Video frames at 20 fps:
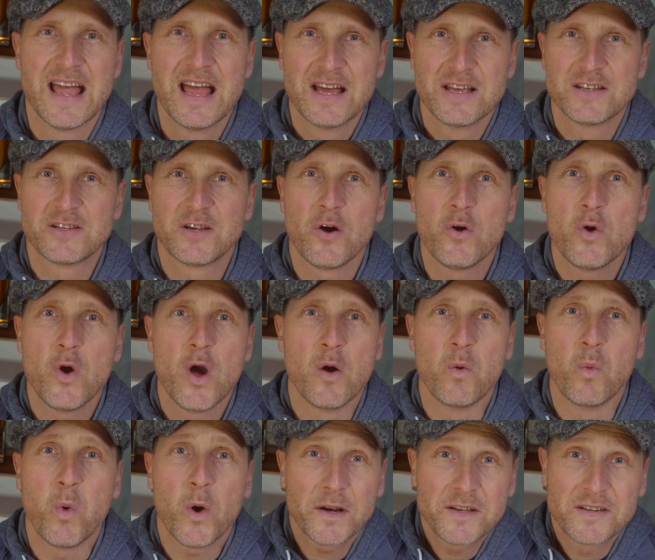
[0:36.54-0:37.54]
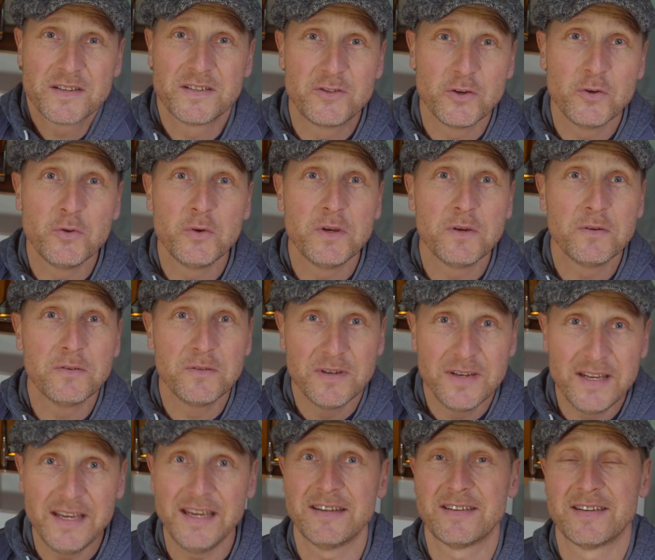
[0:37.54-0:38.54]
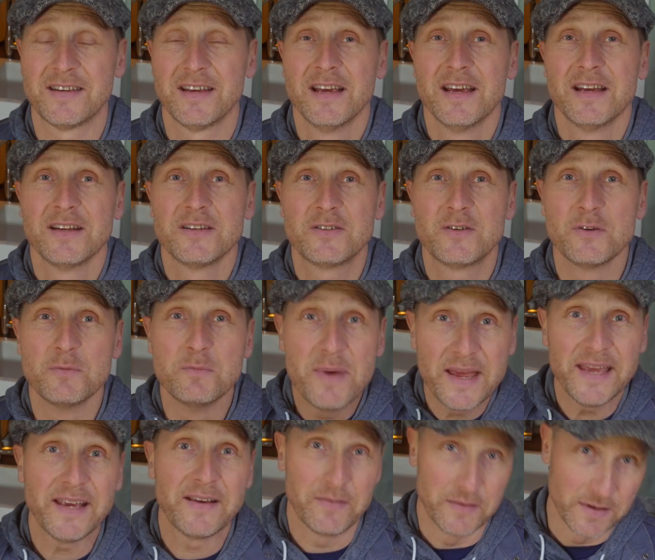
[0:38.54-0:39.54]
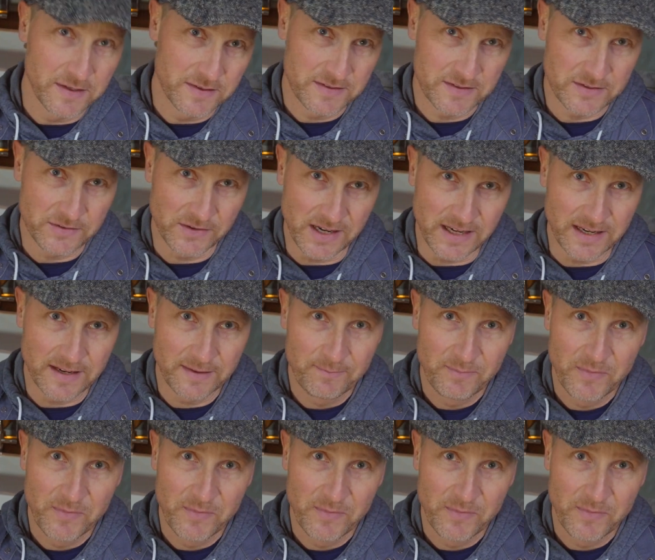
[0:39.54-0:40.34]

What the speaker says: So what do you need to make this drink?